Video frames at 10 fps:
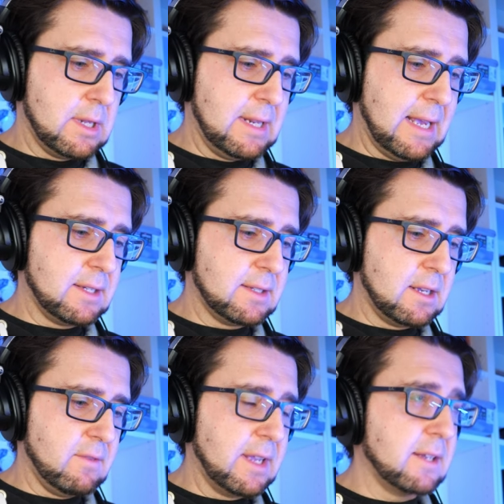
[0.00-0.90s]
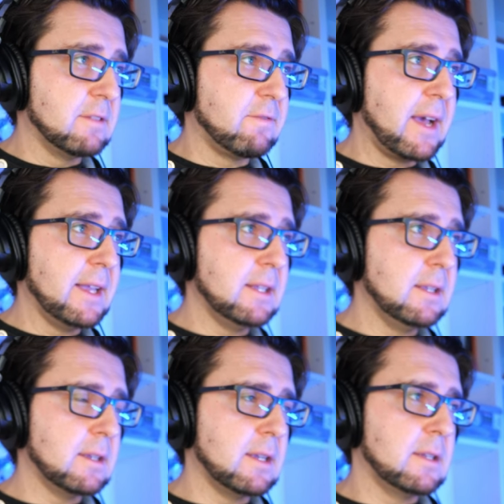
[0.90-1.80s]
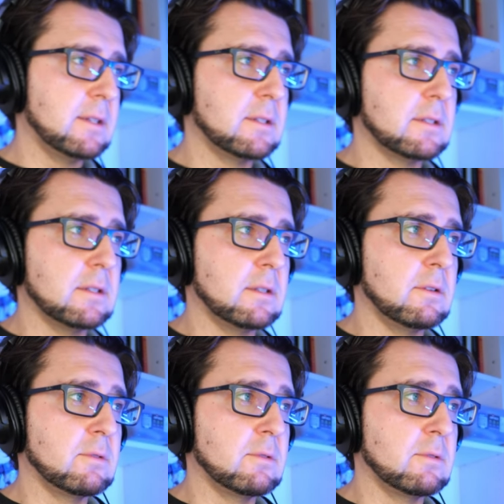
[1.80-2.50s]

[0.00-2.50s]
that is kind of like dividing and uh,